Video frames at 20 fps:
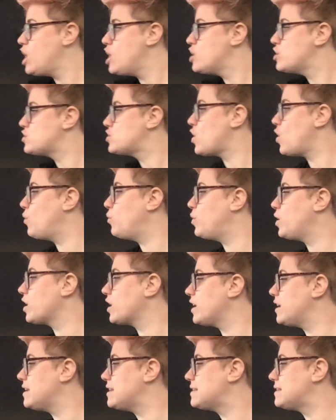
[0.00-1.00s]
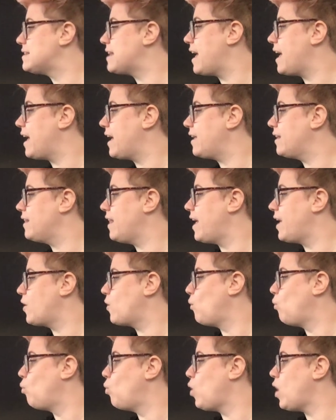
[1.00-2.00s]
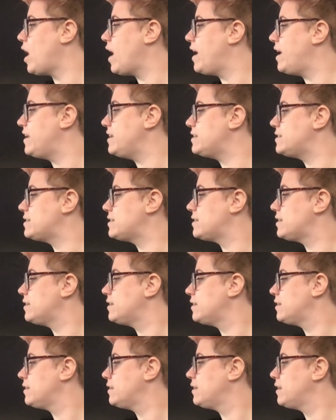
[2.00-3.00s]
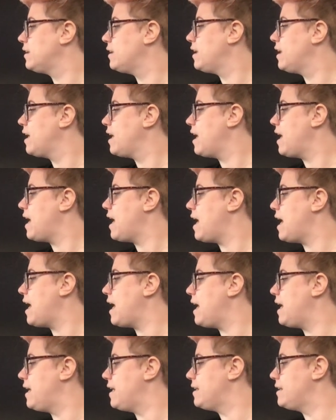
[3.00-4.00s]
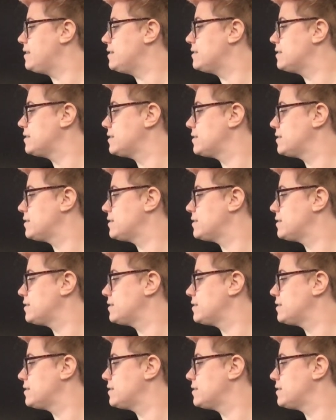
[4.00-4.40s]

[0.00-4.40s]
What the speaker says: So we're going to say, like, what has